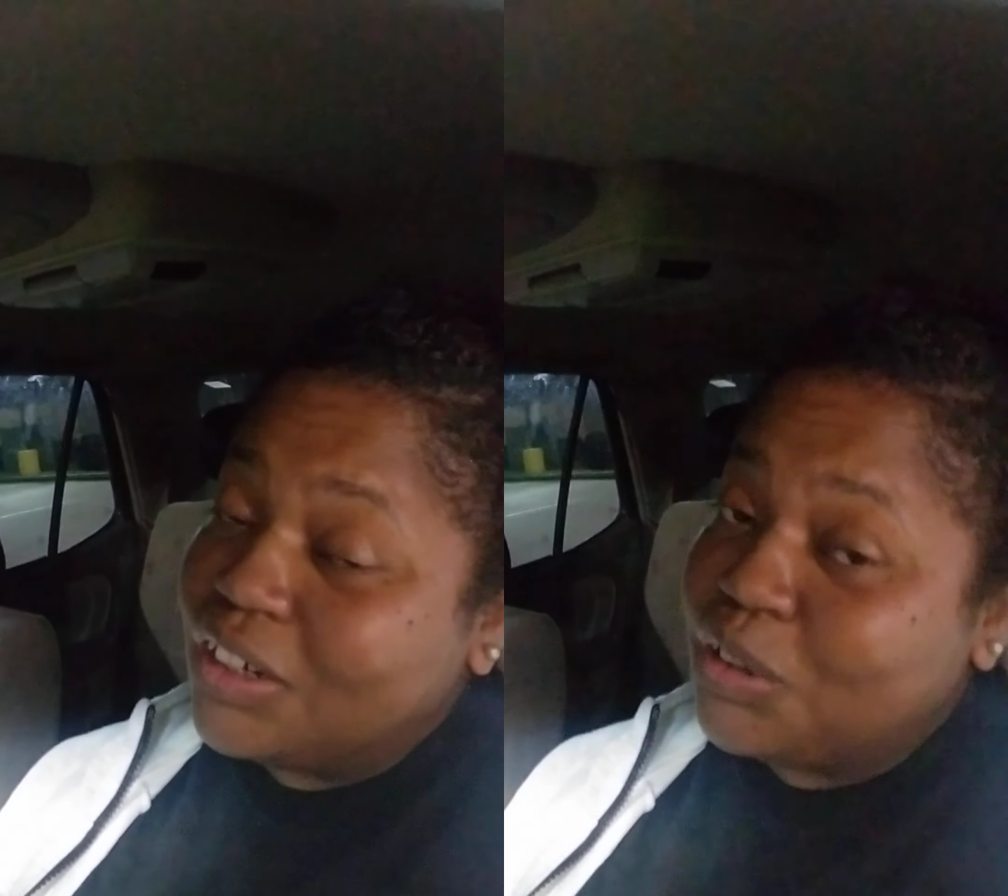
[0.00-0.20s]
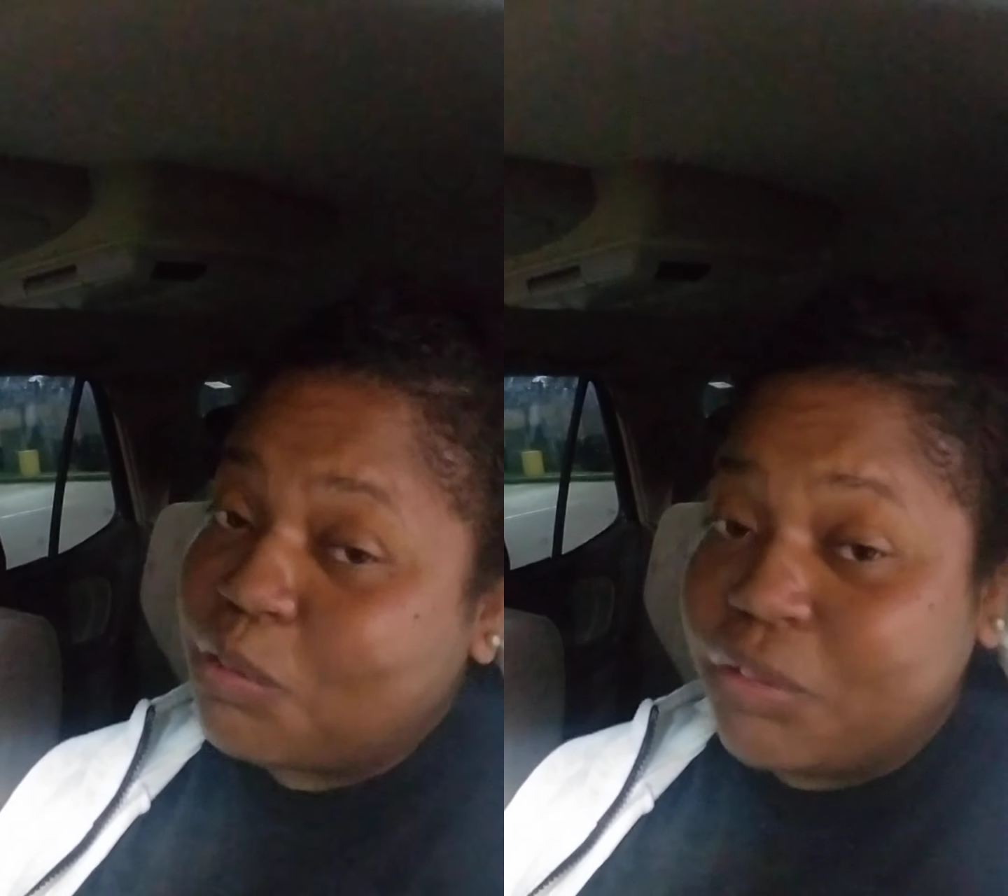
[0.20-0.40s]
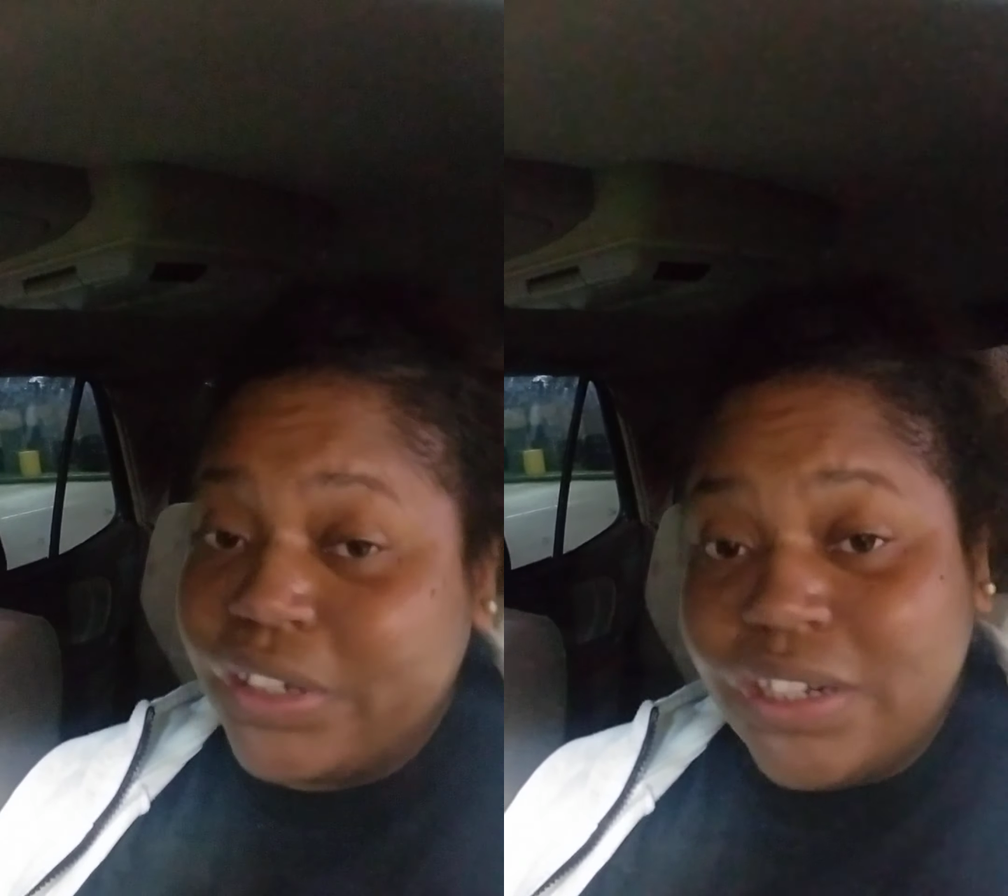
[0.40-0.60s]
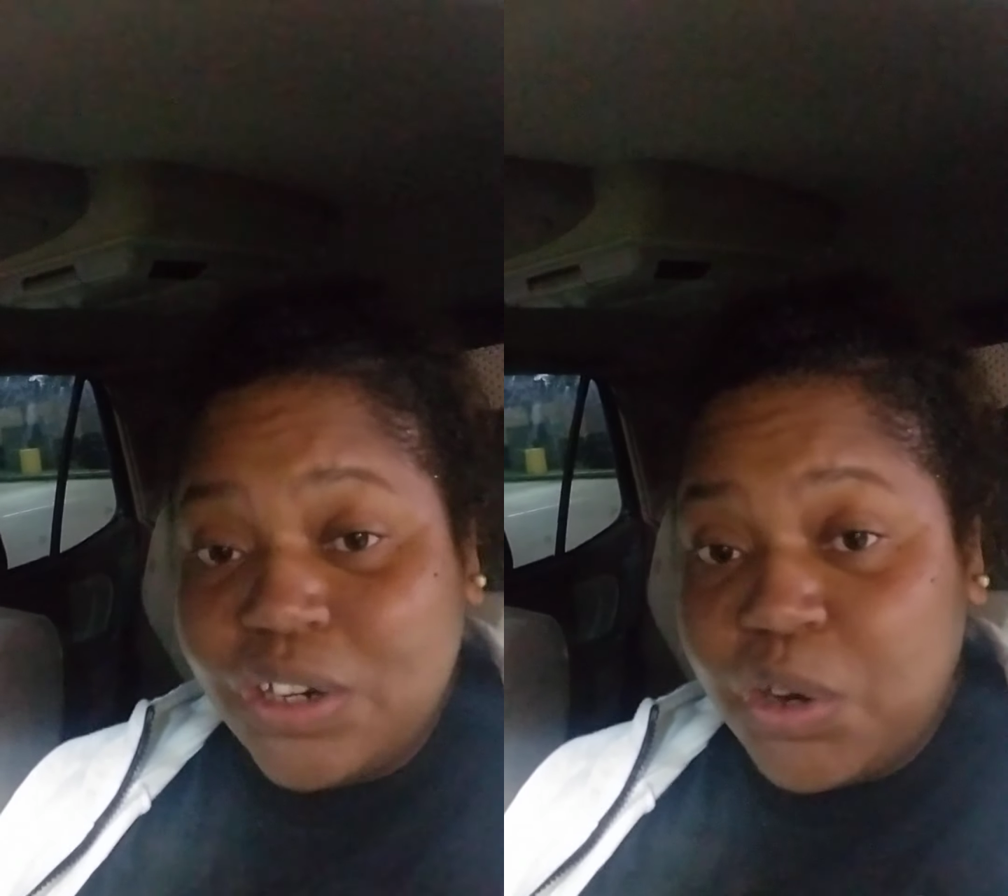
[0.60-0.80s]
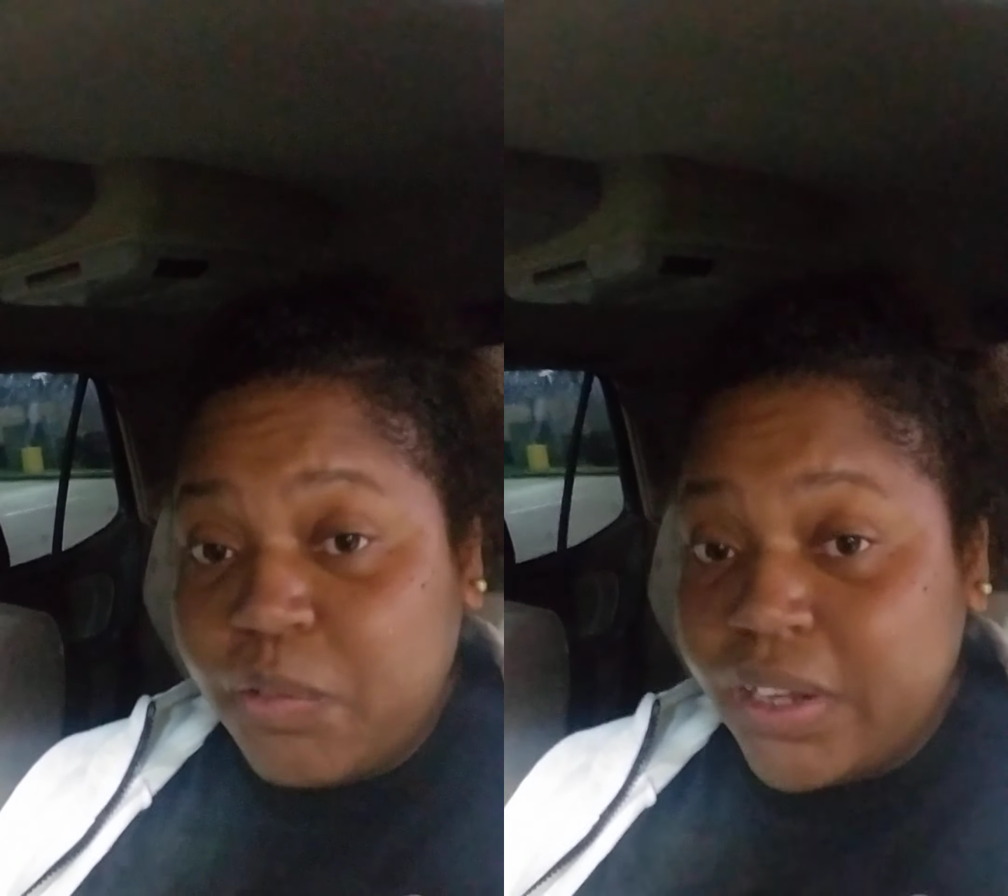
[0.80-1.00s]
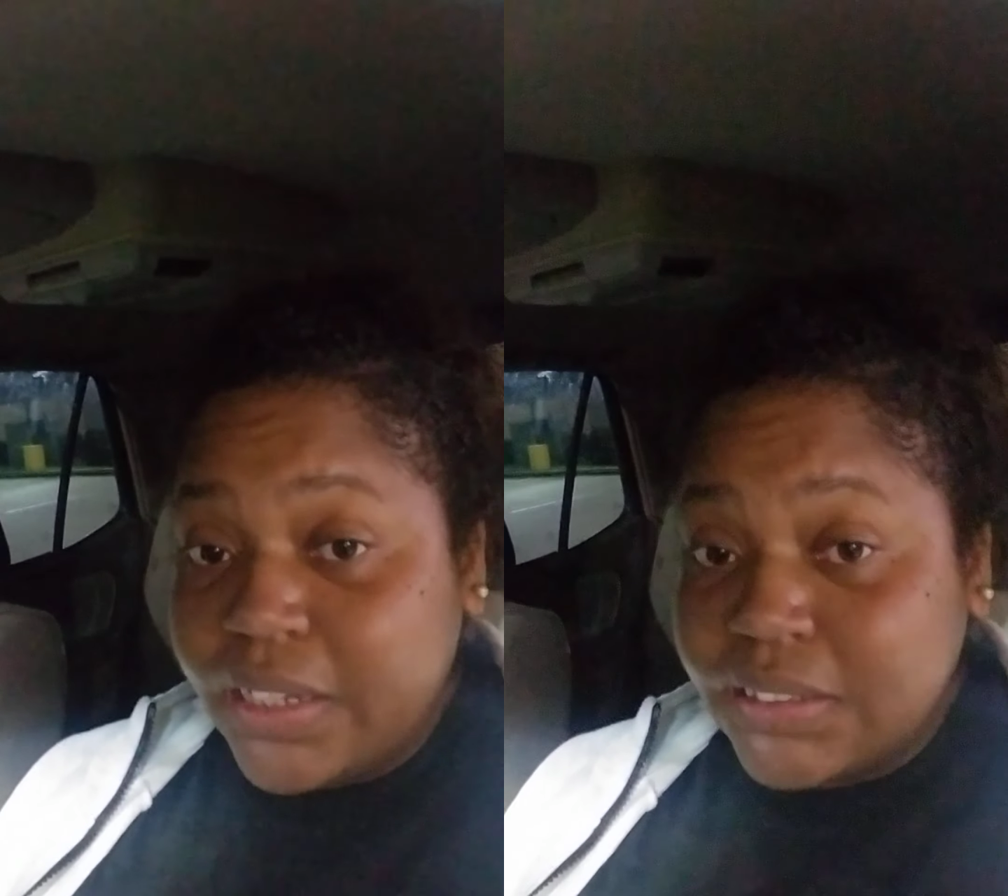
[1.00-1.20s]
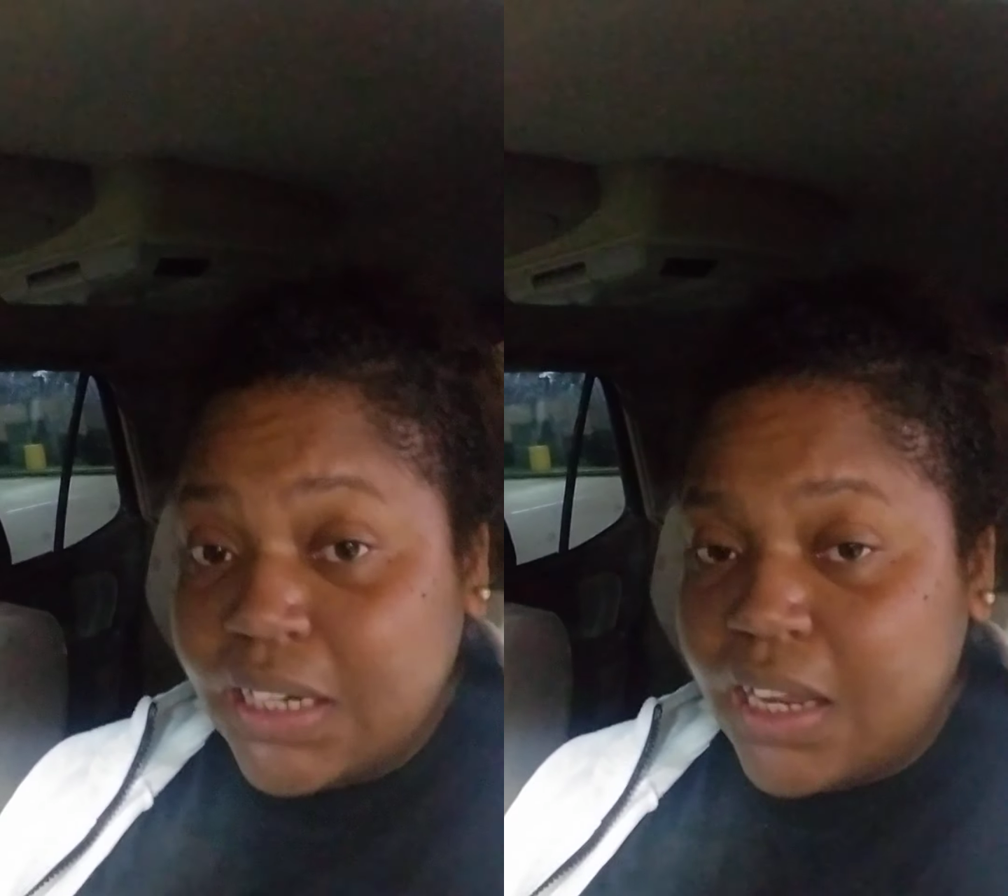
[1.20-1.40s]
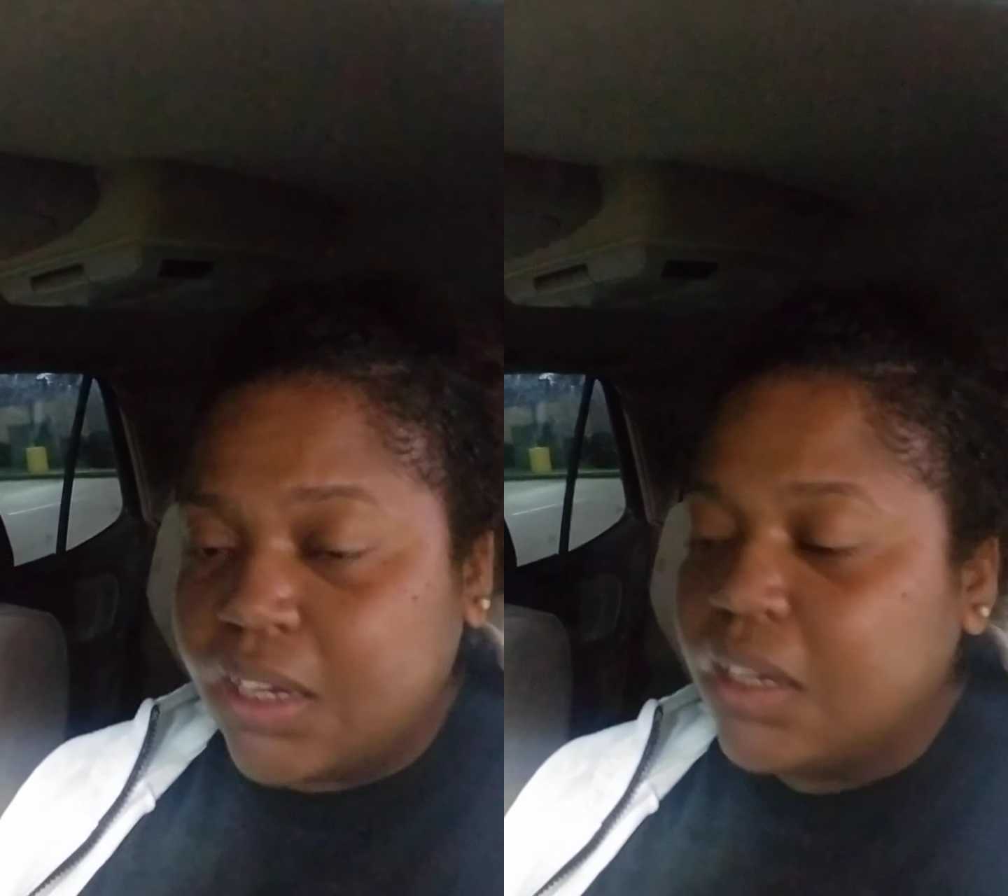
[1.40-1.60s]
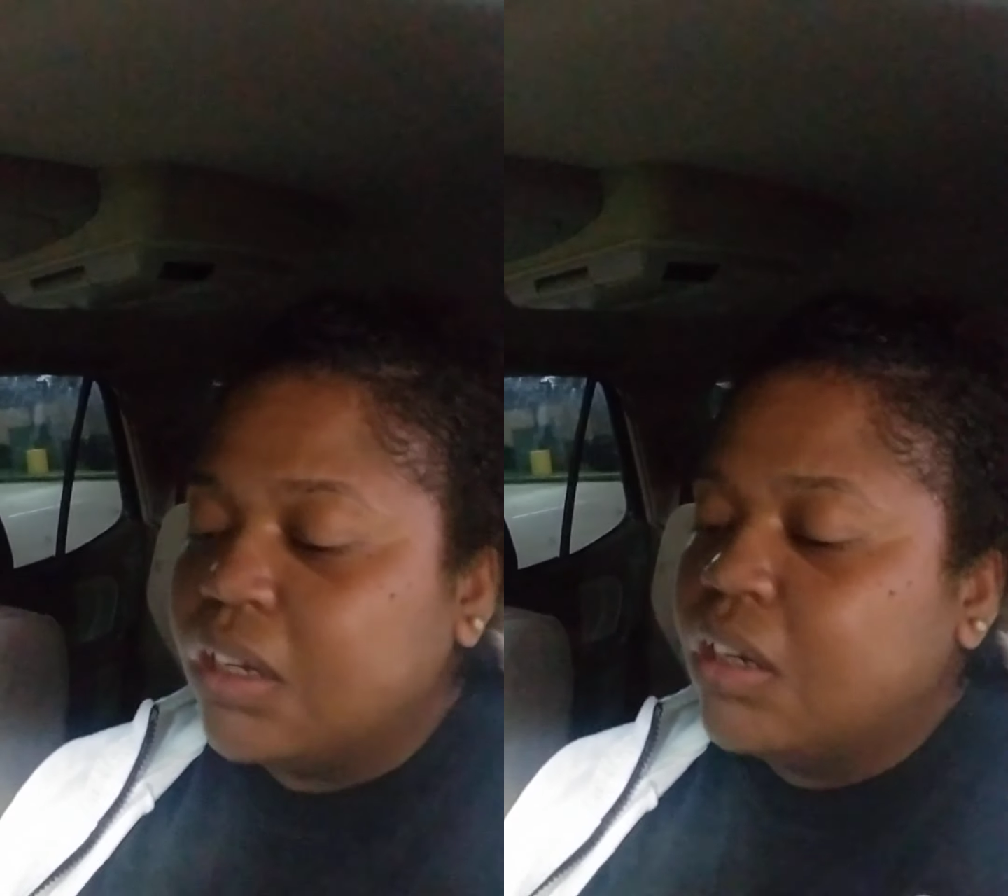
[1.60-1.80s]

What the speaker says: you don't really need to go again today.